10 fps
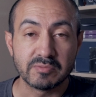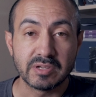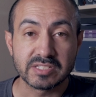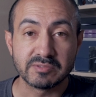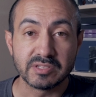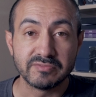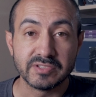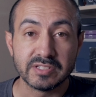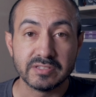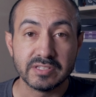about some of
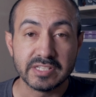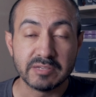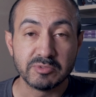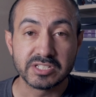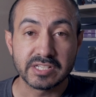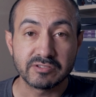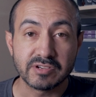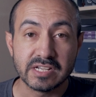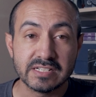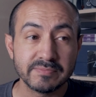the, the images I
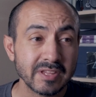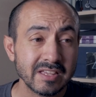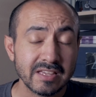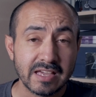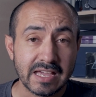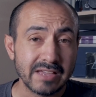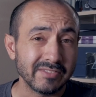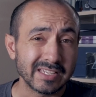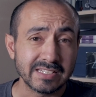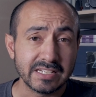created. I have
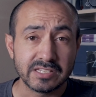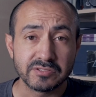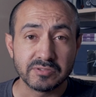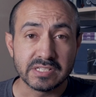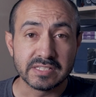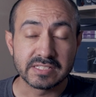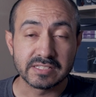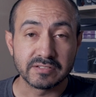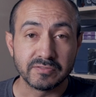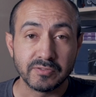like ninety-three in
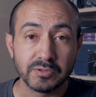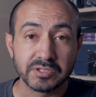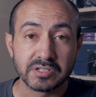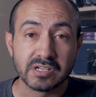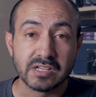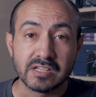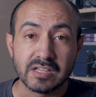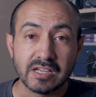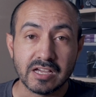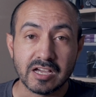this little folder.
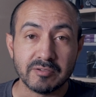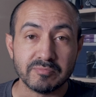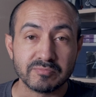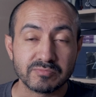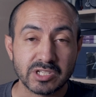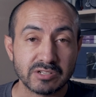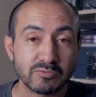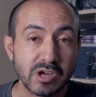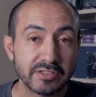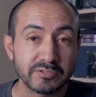Um, I'm going to
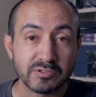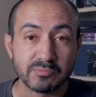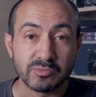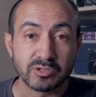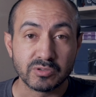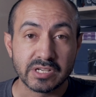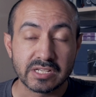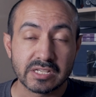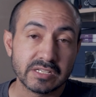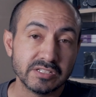rock through them real
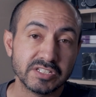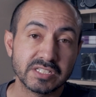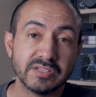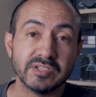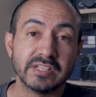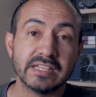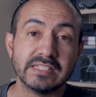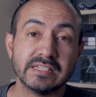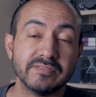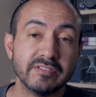quick, just give you an
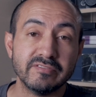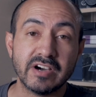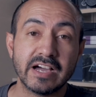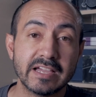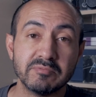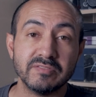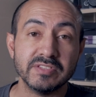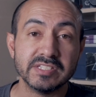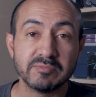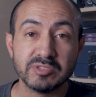idea of the vibe of
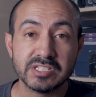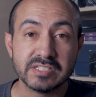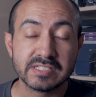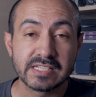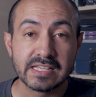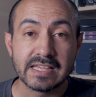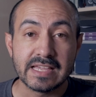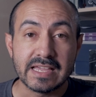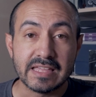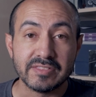these images,
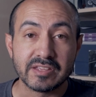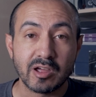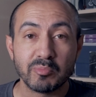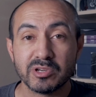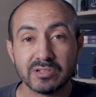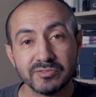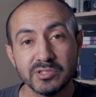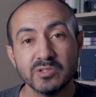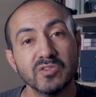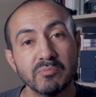and then I'll put a
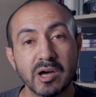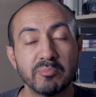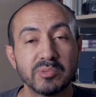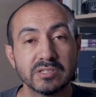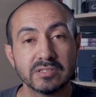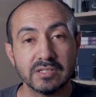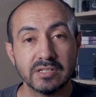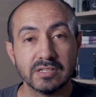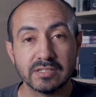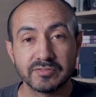few of them up,
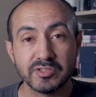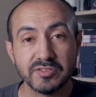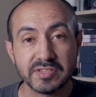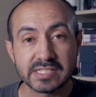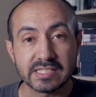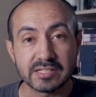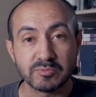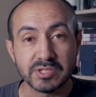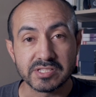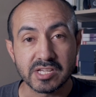uh, a few of the select
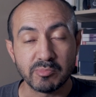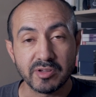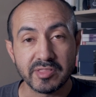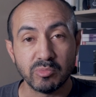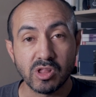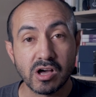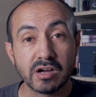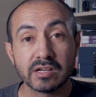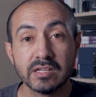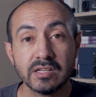ones up on the
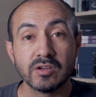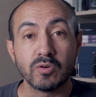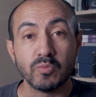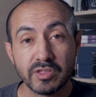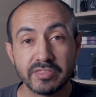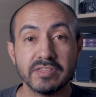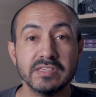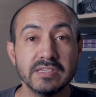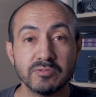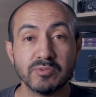blog with
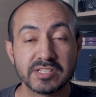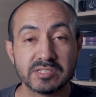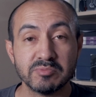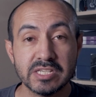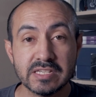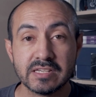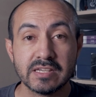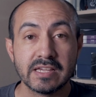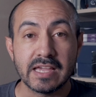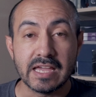the recipe,
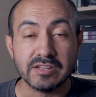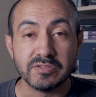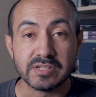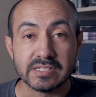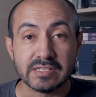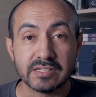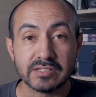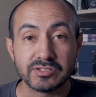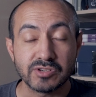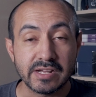and you can
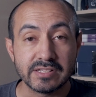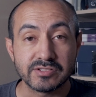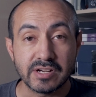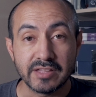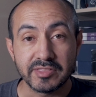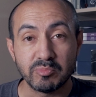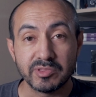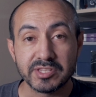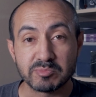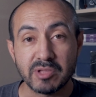uh, try try out the,
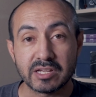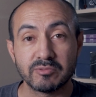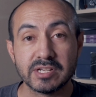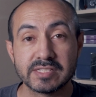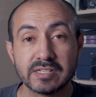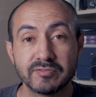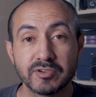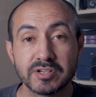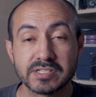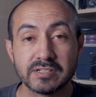this black and white setting
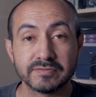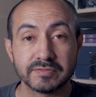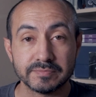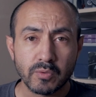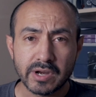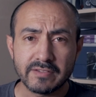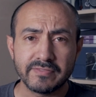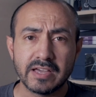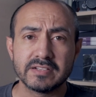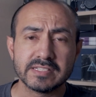for yourself. What I
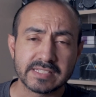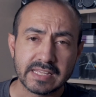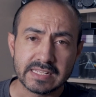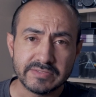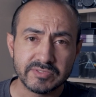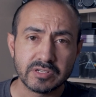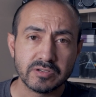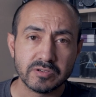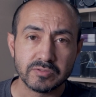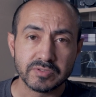found is that even
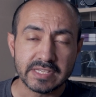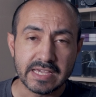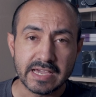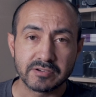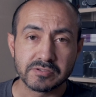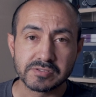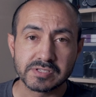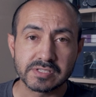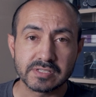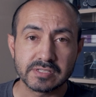though the
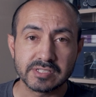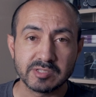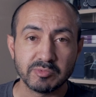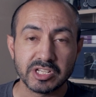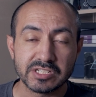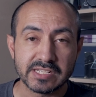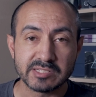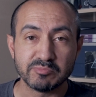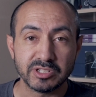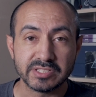Acros simulation
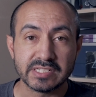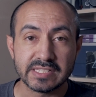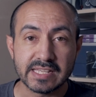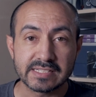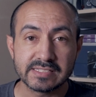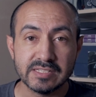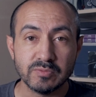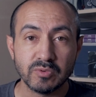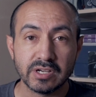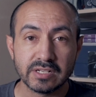isn't built into the X T
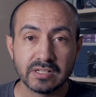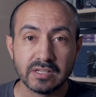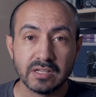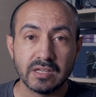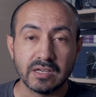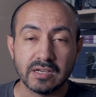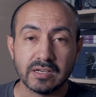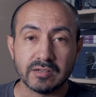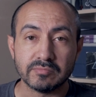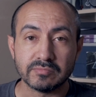one,
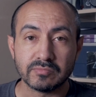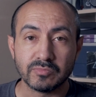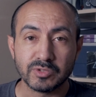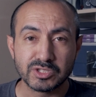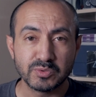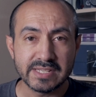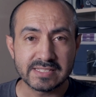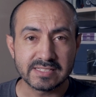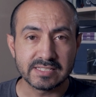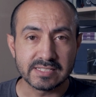um, with
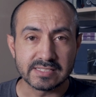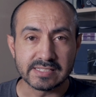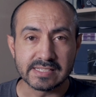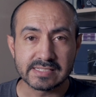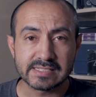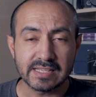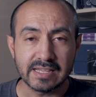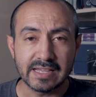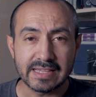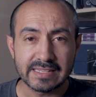tweaks such as this,
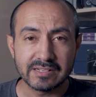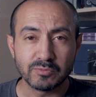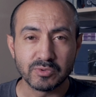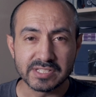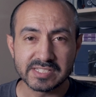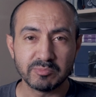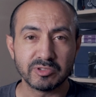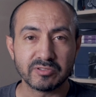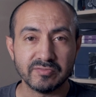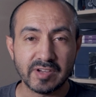I get a really
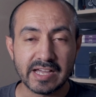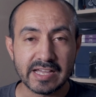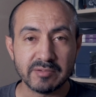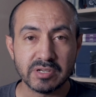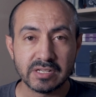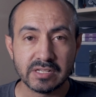similar vibe